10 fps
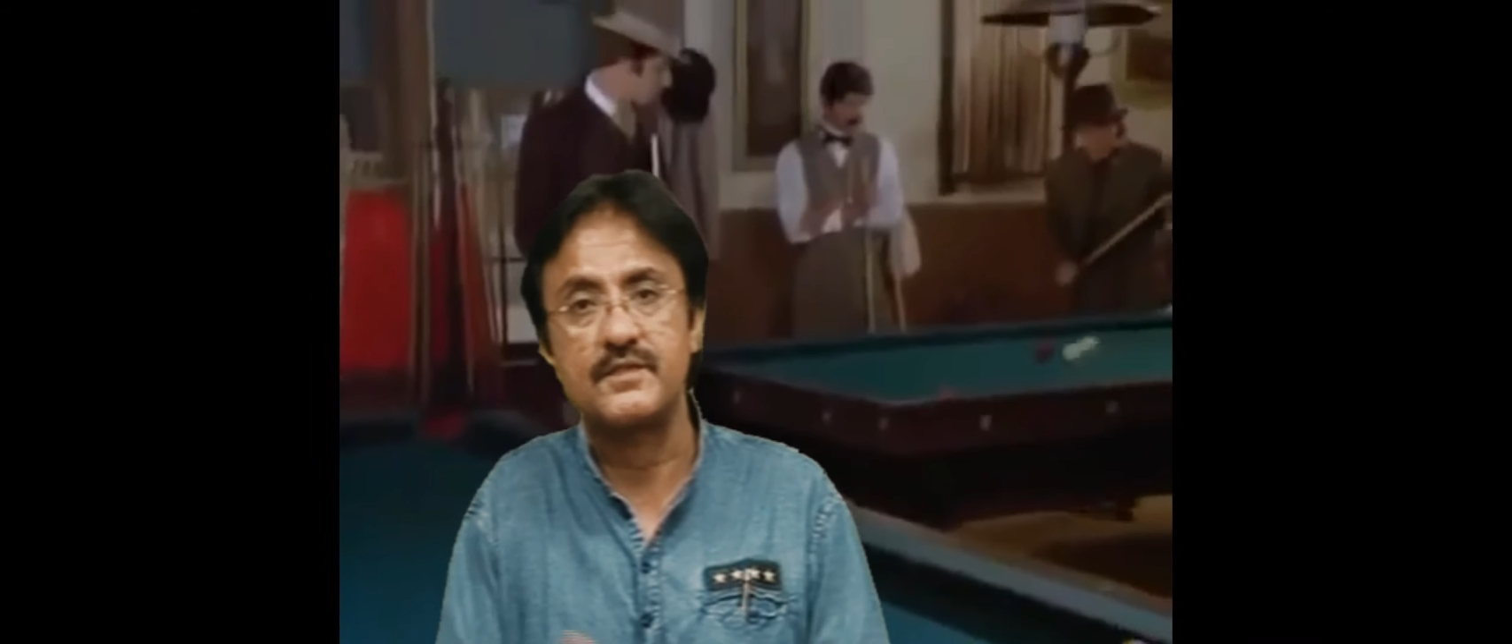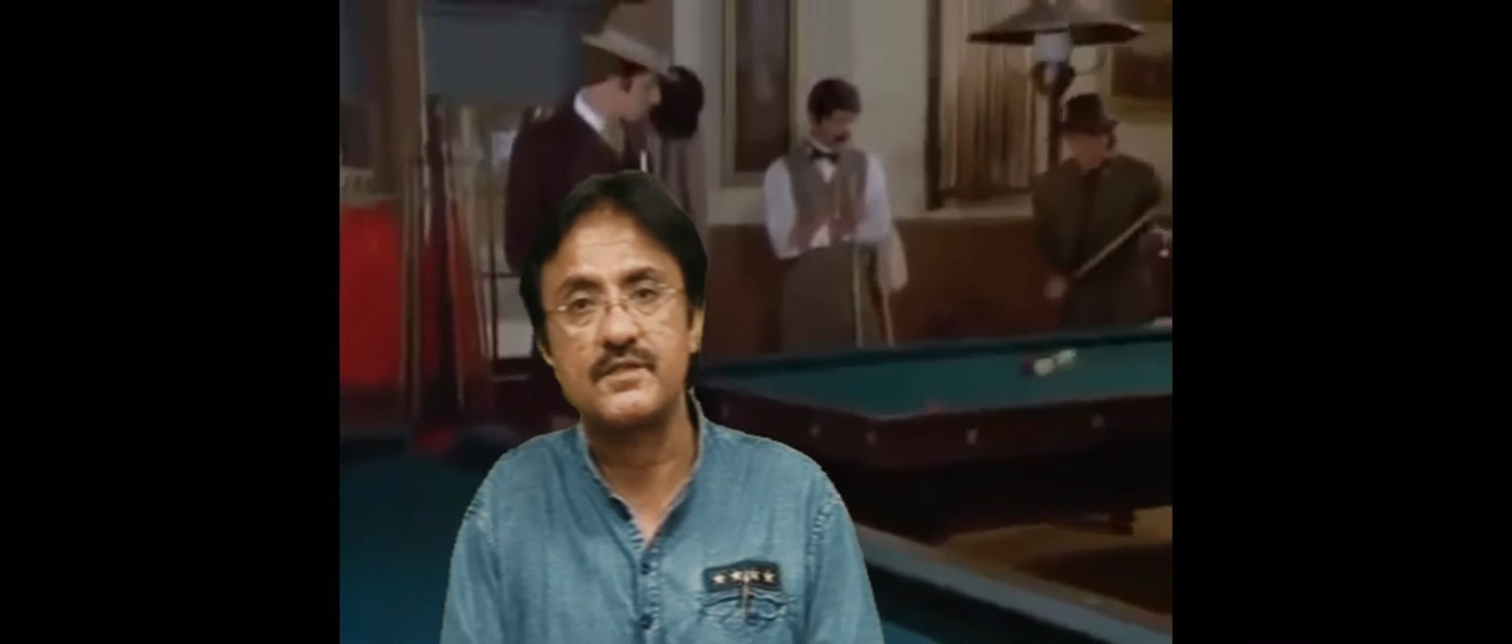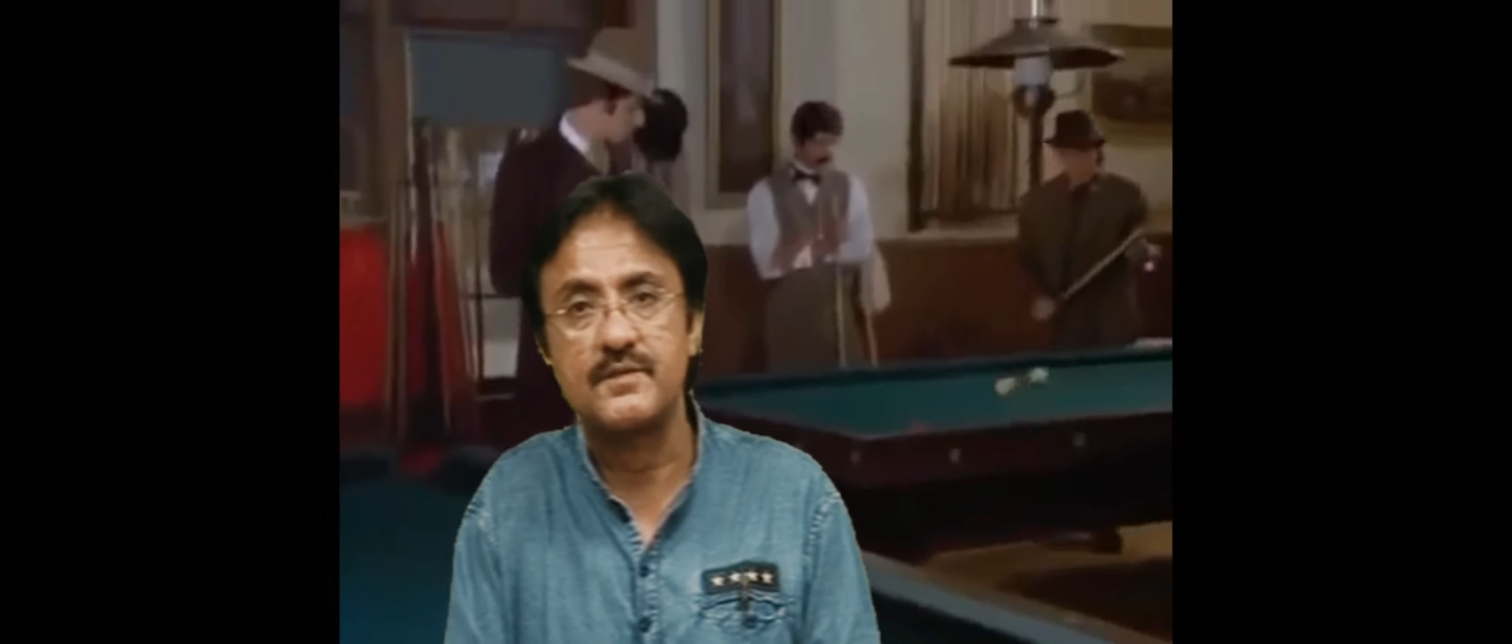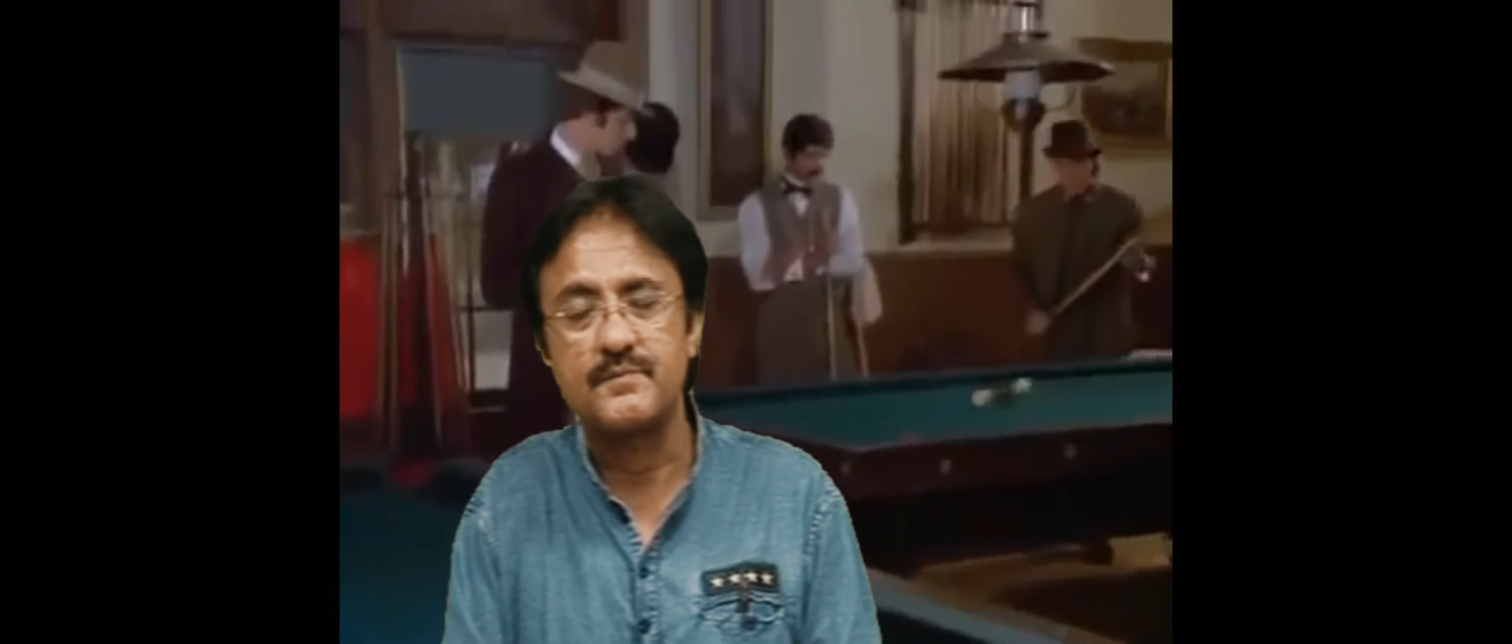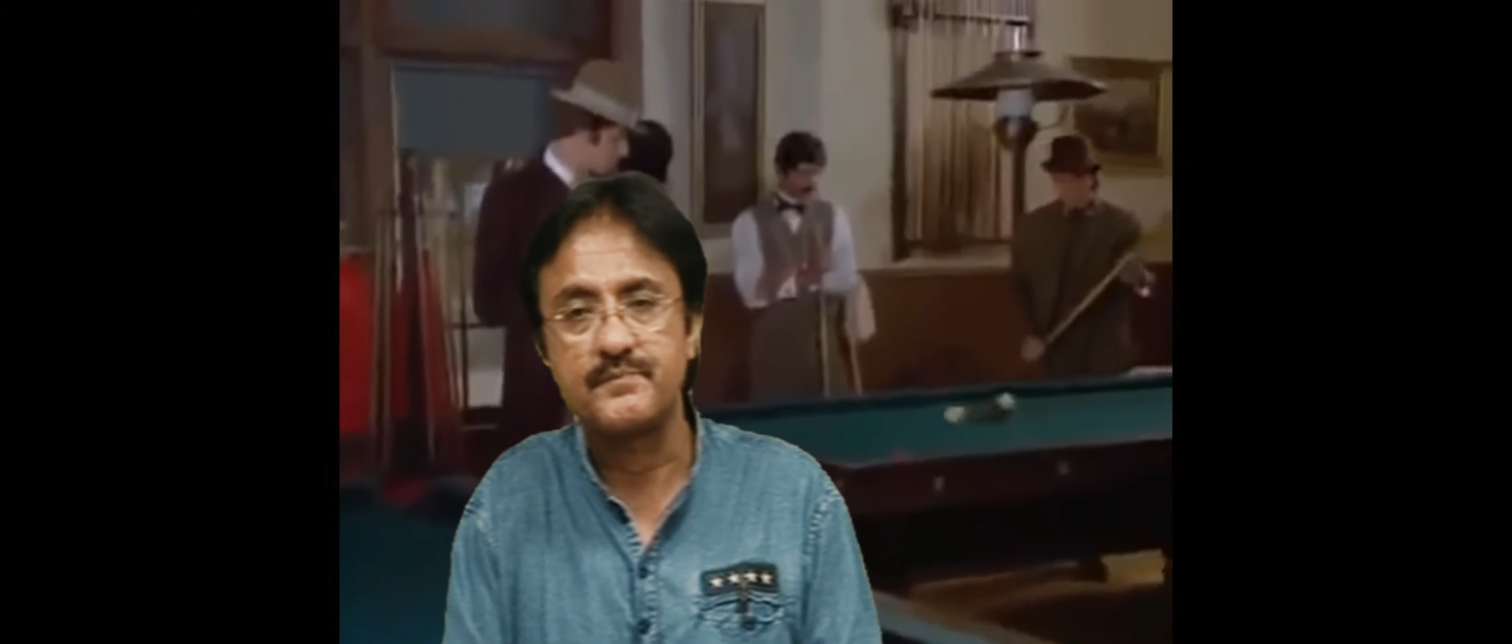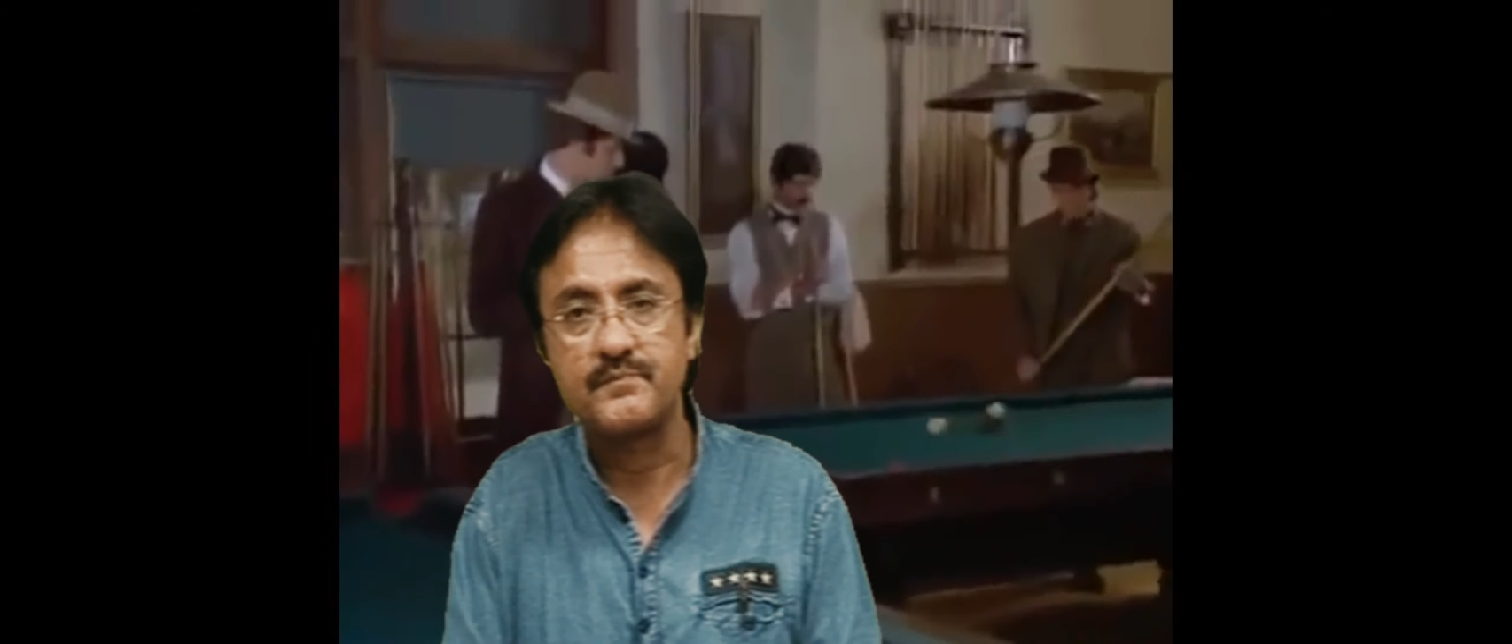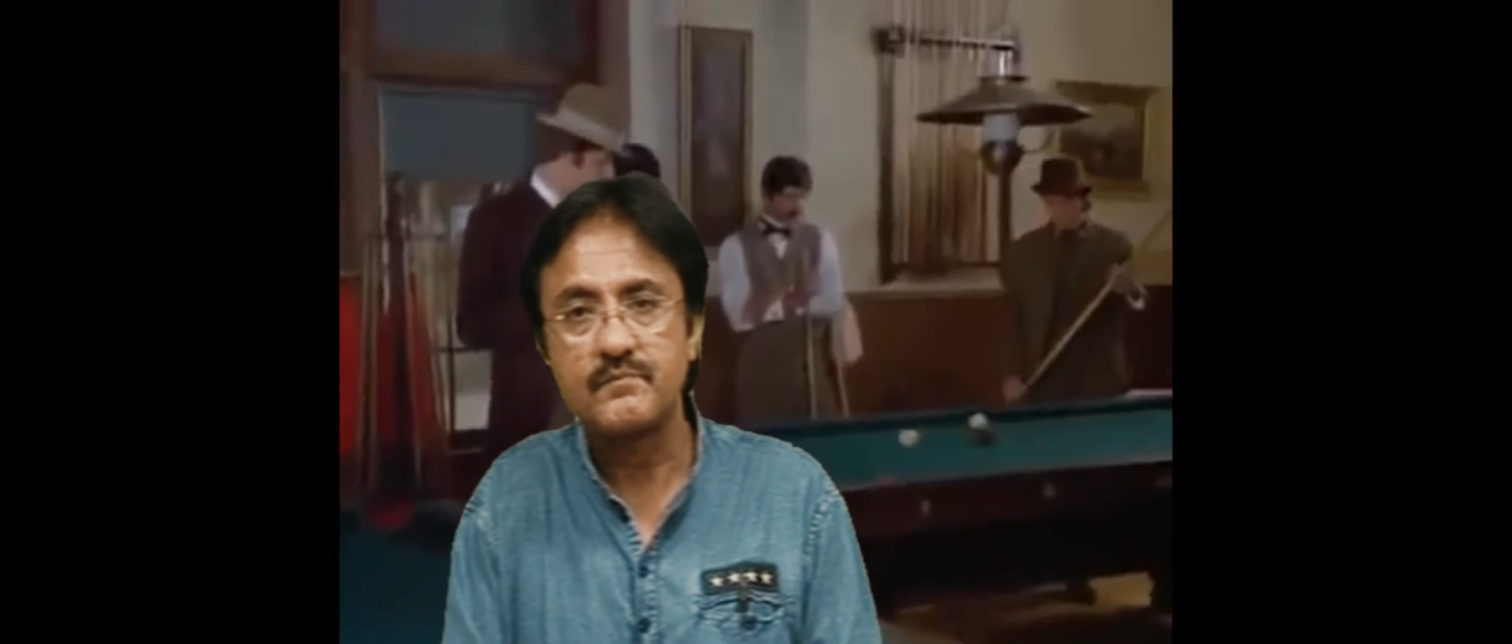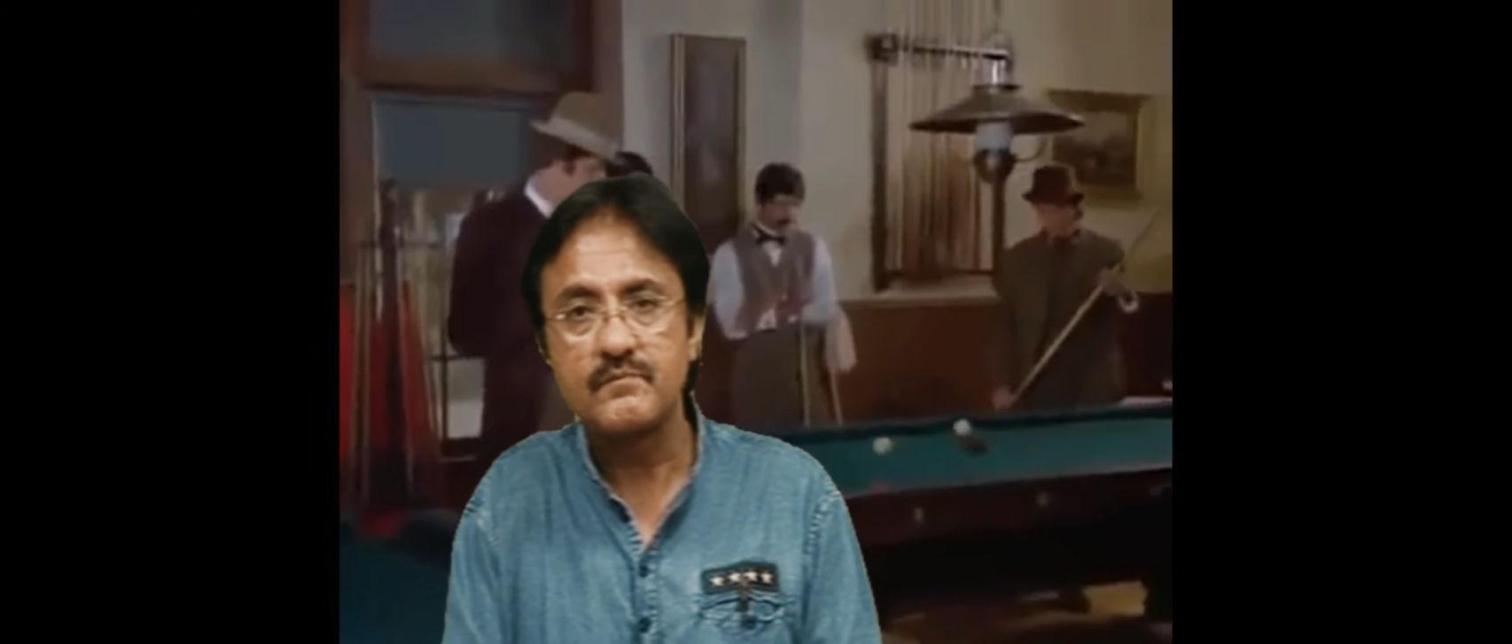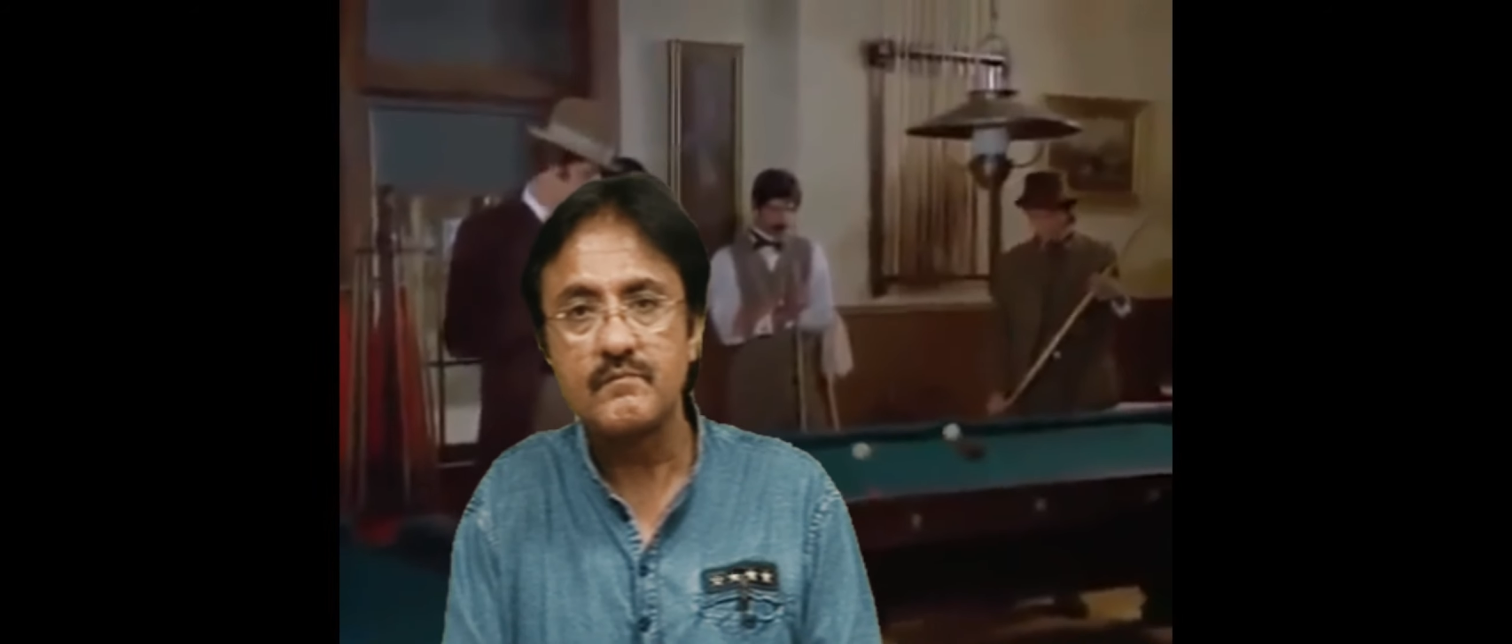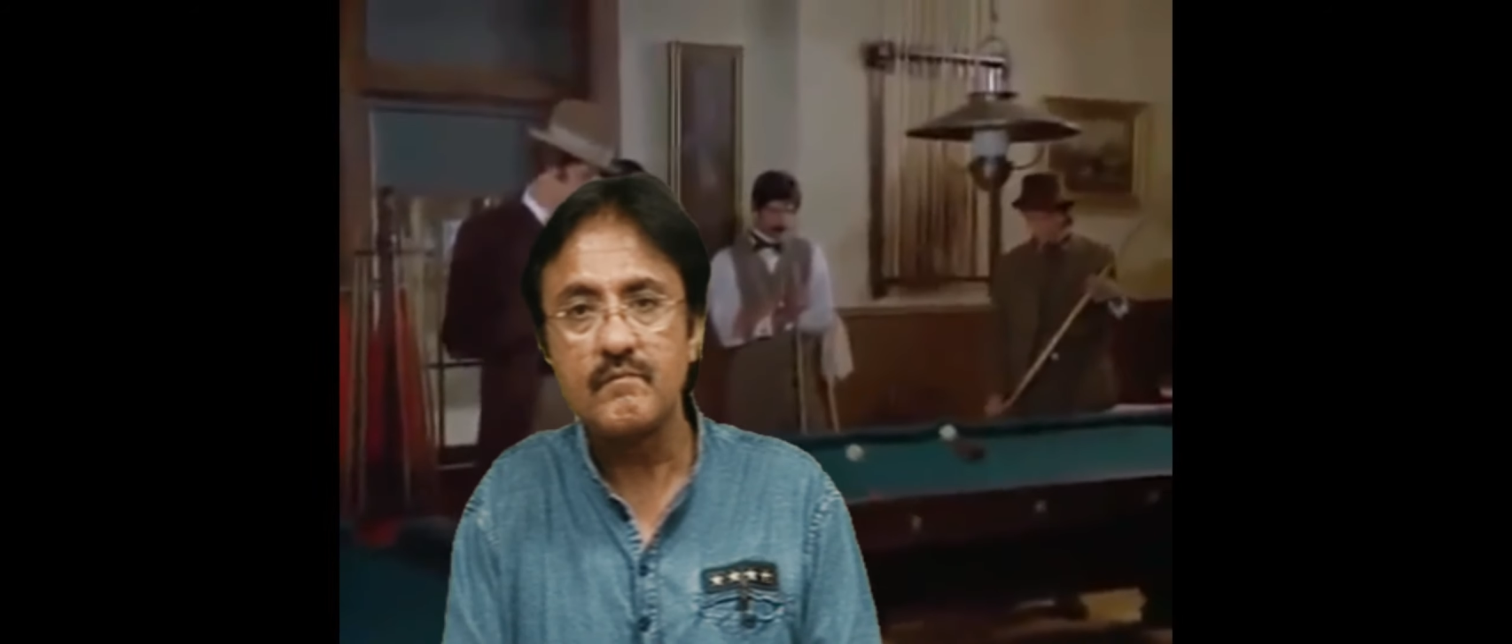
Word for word: surprised.